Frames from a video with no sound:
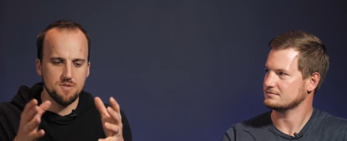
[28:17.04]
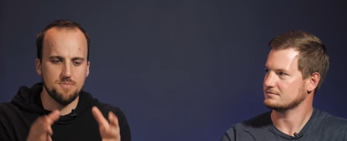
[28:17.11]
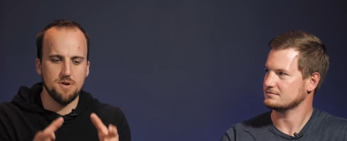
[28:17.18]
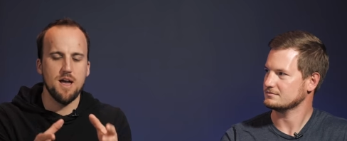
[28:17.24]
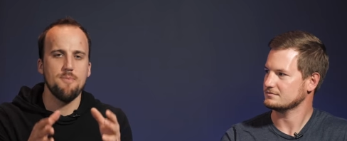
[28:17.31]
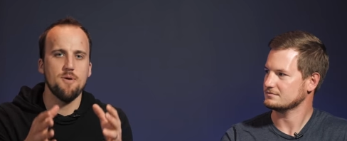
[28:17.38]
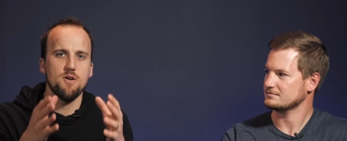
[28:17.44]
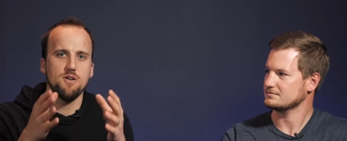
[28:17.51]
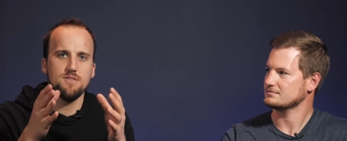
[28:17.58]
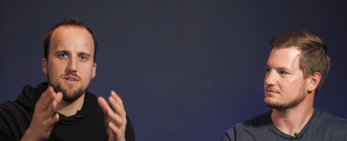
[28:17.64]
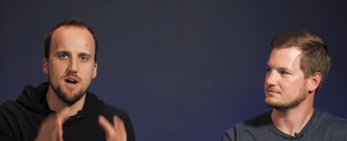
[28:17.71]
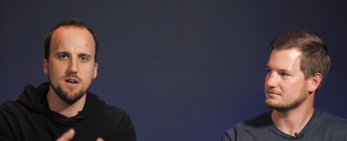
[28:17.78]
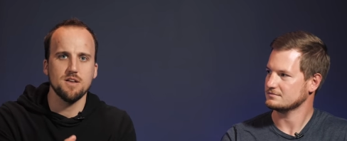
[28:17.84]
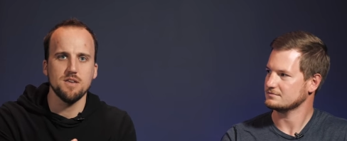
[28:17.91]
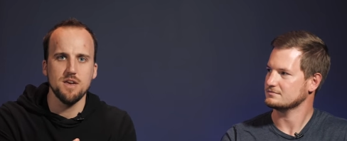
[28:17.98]
Speaker 1: is the
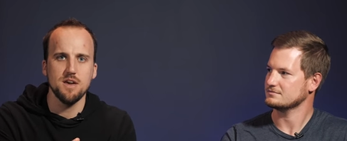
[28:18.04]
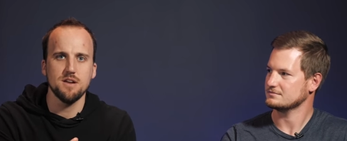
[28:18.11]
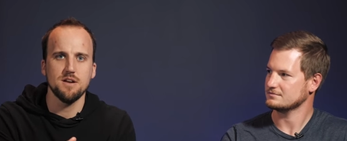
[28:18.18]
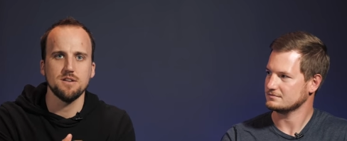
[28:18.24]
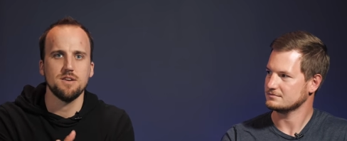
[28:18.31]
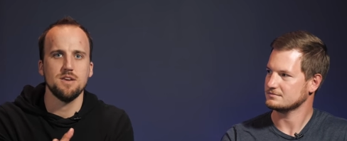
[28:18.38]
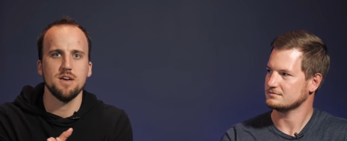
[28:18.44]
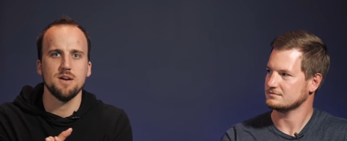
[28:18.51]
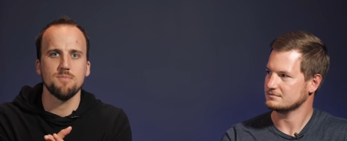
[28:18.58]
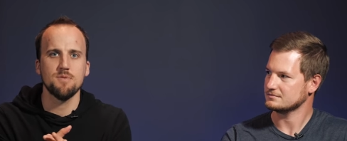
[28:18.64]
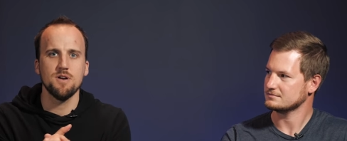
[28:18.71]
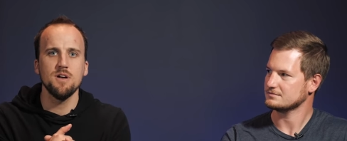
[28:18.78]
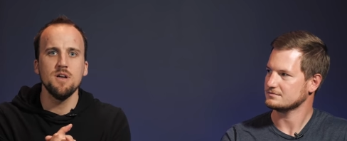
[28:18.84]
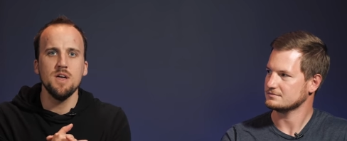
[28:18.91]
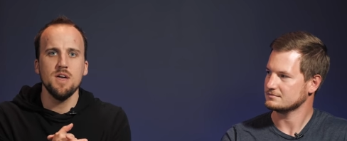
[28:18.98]
primary talking head on
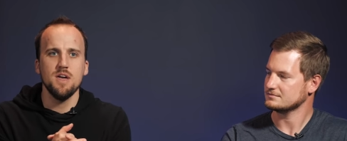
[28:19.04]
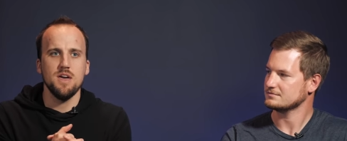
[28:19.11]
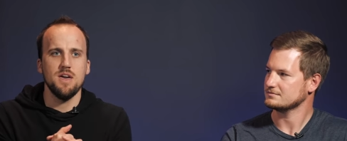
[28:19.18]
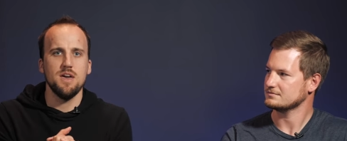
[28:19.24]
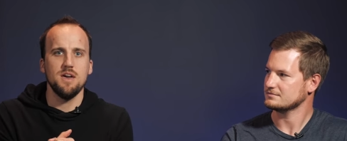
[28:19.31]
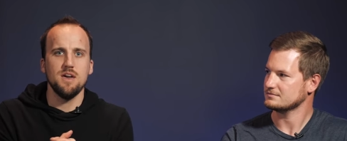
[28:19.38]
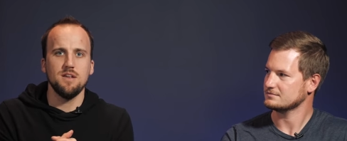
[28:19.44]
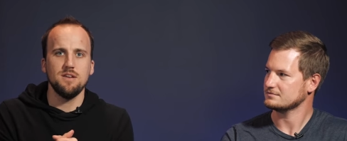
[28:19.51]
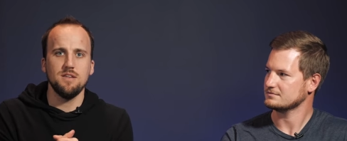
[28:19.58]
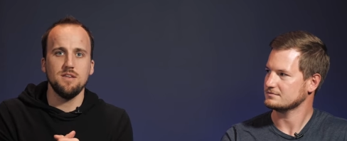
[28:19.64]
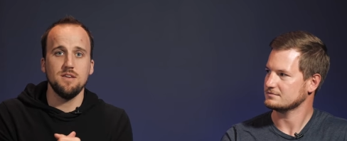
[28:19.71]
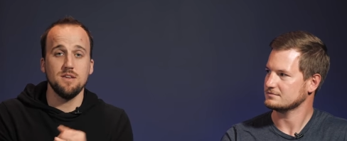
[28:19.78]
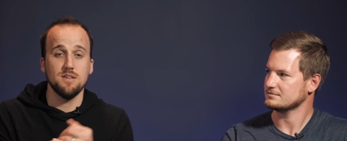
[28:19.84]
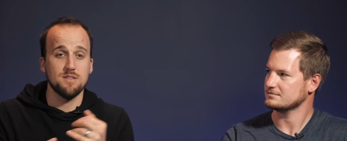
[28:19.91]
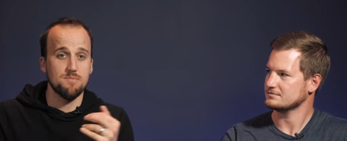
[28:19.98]
camera,
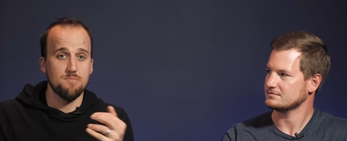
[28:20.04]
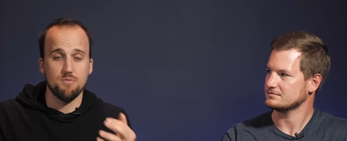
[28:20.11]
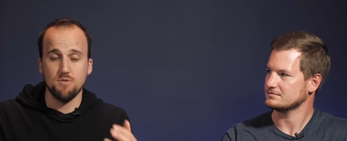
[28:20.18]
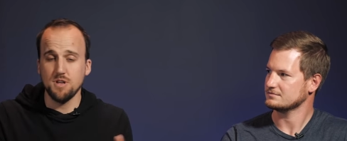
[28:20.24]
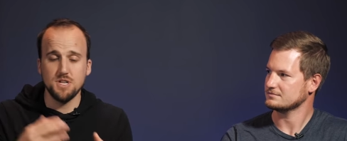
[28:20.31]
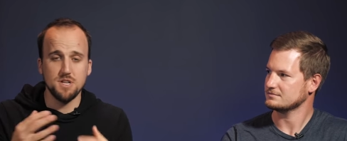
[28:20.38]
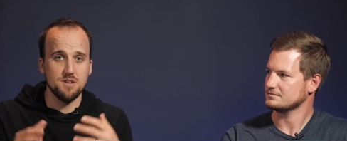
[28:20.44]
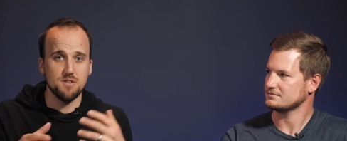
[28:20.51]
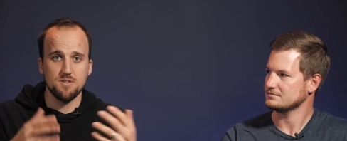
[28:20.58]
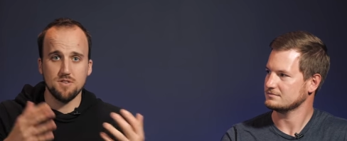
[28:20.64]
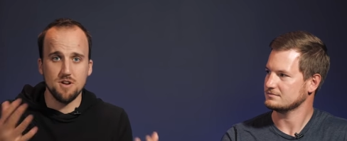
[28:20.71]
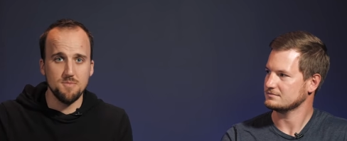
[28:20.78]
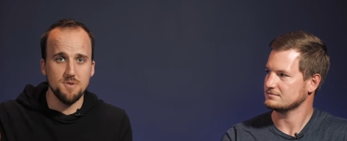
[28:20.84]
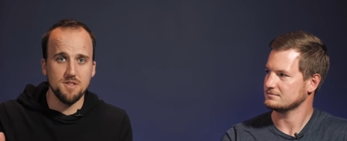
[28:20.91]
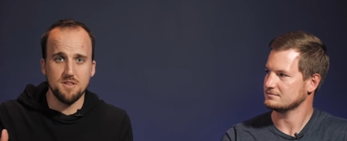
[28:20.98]
and he is preaching
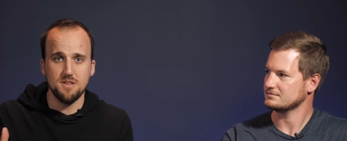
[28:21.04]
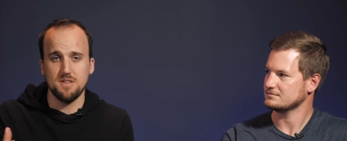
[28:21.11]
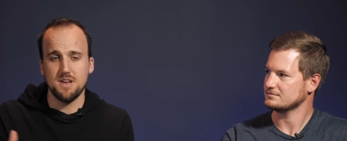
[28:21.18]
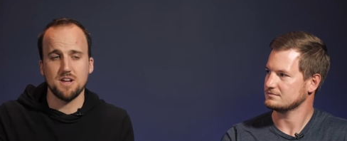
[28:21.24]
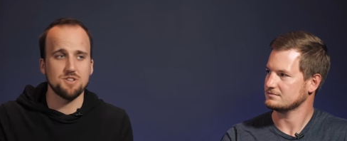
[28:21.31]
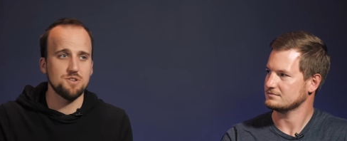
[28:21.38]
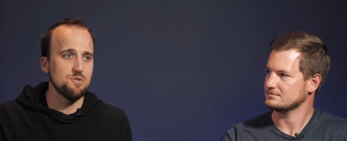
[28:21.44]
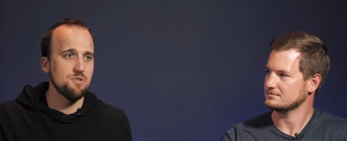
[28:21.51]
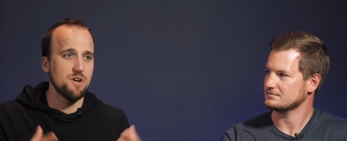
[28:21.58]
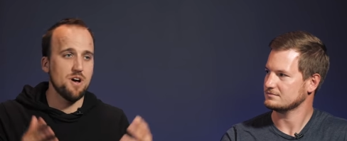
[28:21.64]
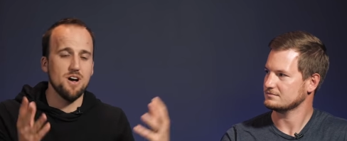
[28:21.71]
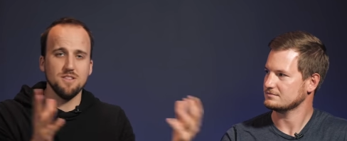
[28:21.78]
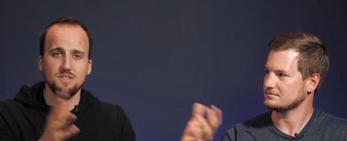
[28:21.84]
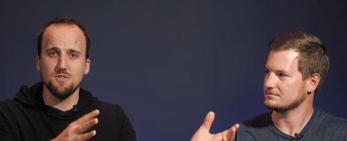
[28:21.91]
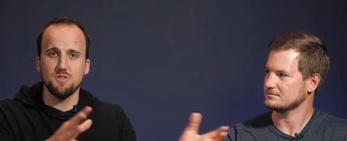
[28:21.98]
his sermons. He's actually
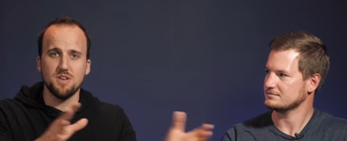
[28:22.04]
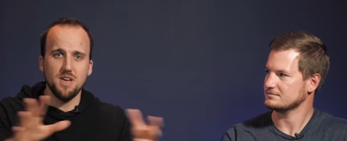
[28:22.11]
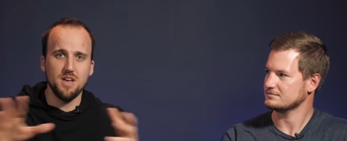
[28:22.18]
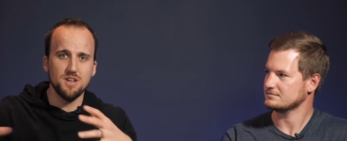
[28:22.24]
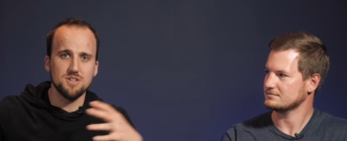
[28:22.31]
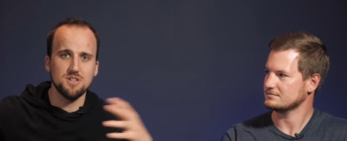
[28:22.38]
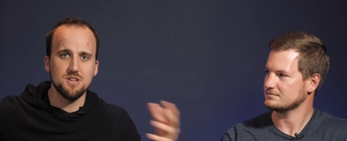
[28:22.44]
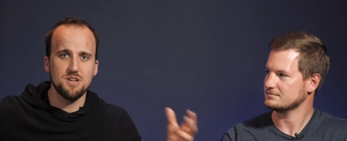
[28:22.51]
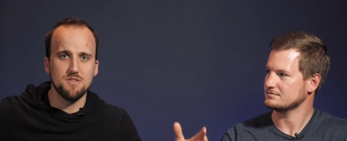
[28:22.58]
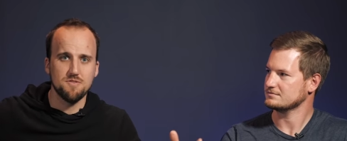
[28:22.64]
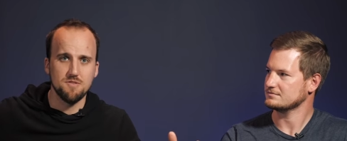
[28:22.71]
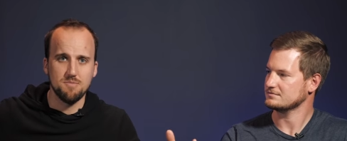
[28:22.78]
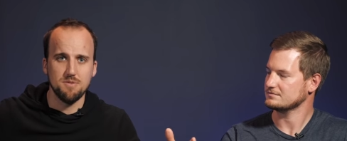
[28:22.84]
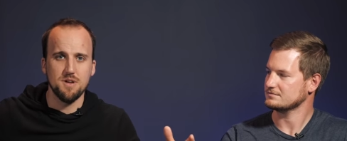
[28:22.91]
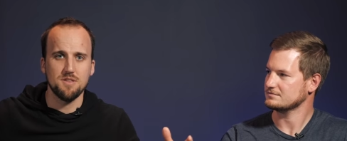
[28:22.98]
going on location to
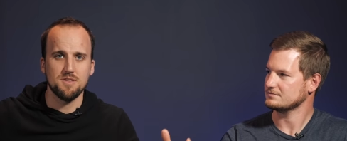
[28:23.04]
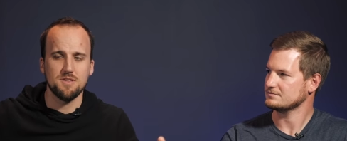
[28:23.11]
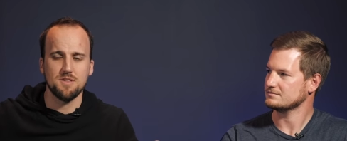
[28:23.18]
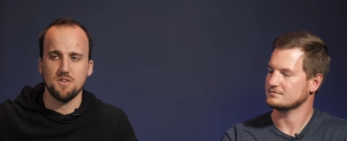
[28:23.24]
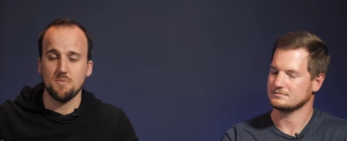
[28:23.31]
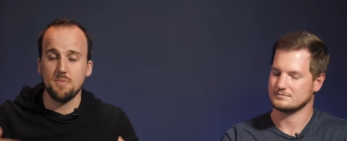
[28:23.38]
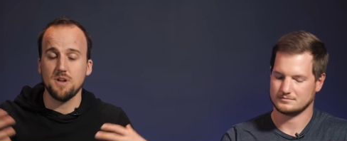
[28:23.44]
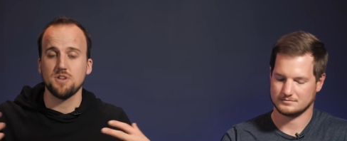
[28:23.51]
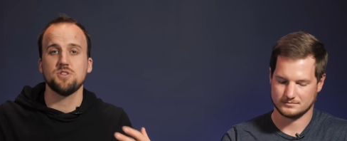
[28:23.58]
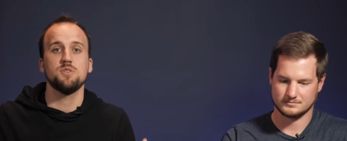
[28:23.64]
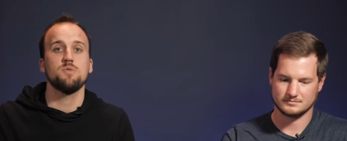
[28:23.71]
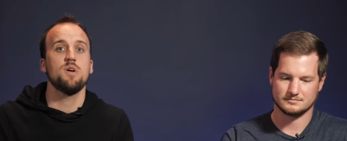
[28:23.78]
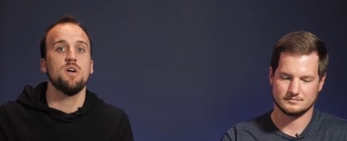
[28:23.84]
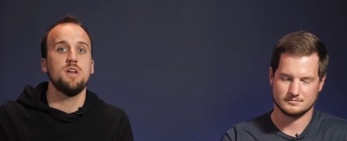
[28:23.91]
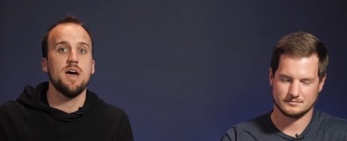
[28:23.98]
different places,
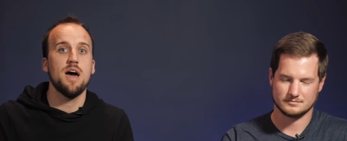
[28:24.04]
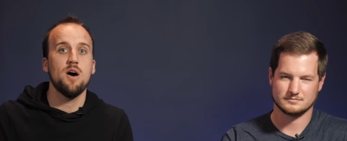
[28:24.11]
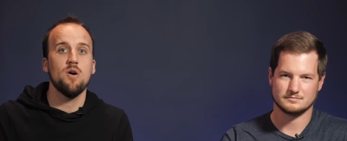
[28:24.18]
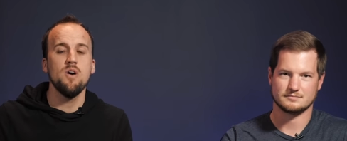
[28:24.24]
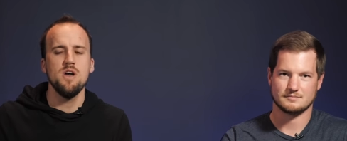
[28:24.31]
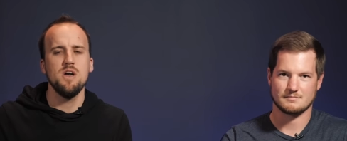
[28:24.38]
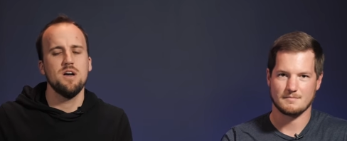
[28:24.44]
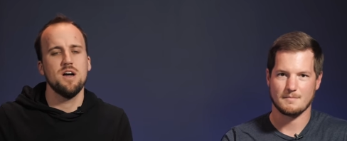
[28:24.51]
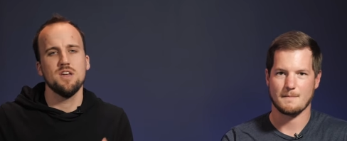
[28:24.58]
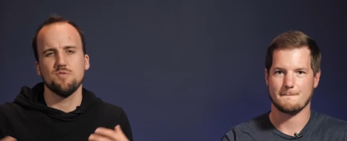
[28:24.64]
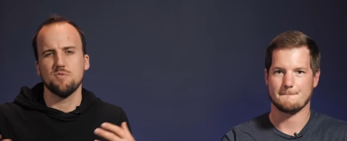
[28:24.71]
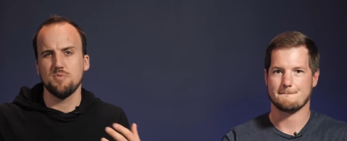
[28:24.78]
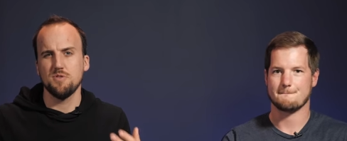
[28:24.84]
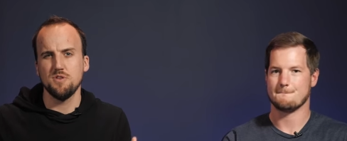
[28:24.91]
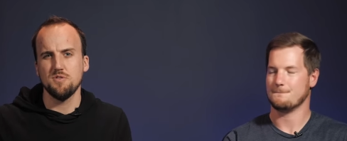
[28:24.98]
especially right now
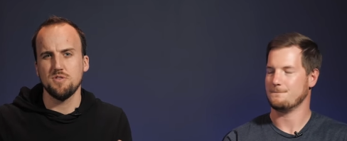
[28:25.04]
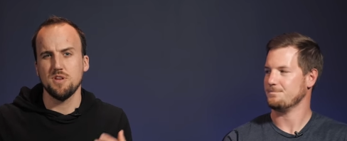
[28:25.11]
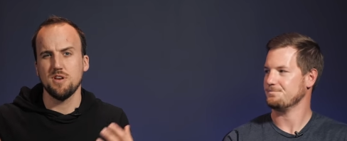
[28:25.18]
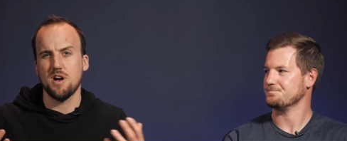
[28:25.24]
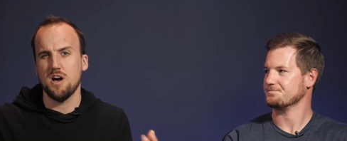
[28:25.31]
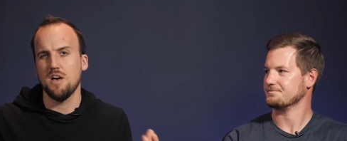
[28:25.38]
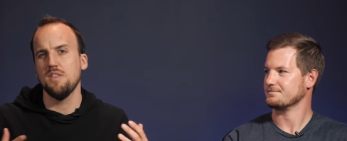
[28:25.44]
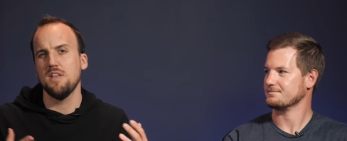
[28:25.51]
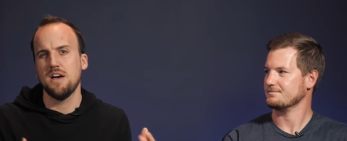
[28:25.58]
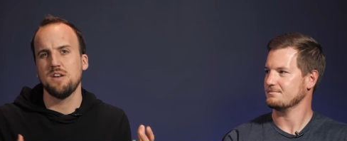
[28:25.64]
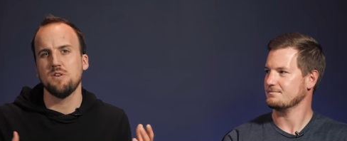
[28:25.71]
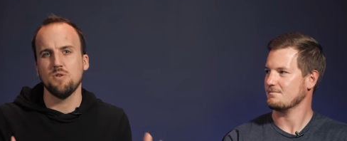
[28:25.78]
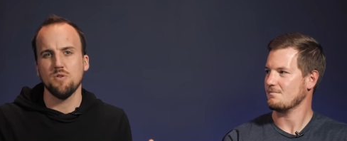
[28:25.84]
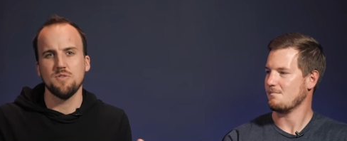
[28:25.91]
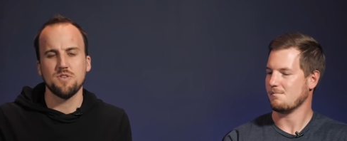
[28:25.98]
as we're producing
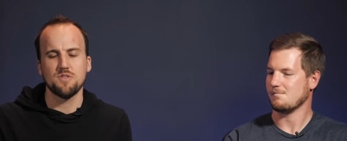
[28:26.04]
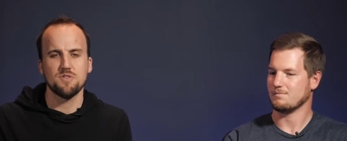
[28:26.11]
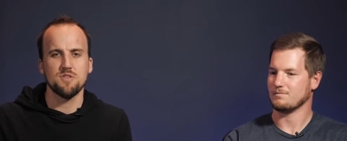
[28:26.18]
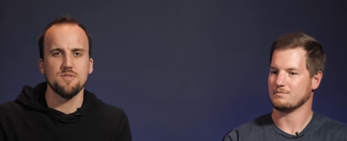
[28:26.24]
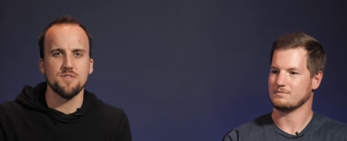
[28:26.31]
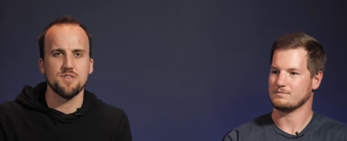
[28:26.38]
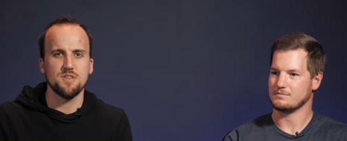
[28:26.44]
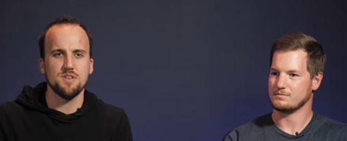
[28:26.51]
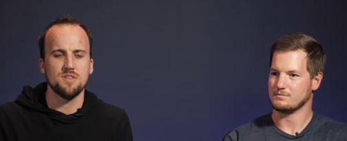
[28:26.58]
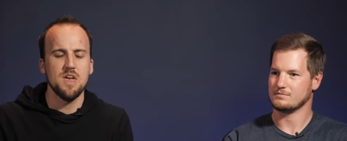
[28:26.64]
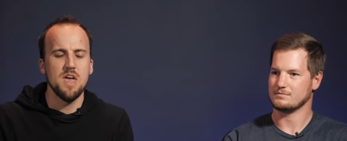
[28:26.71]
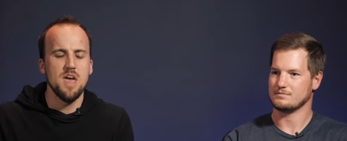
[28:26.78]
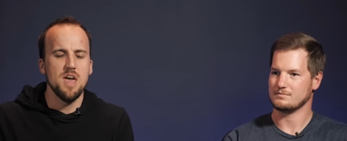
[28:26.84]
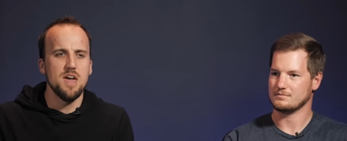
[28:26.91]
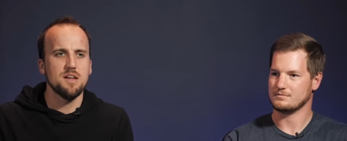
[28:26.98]
online-only
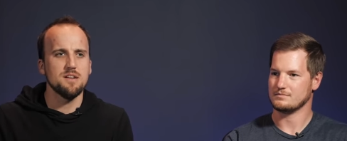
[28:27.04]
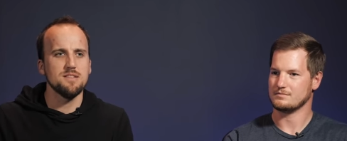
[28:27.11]
services.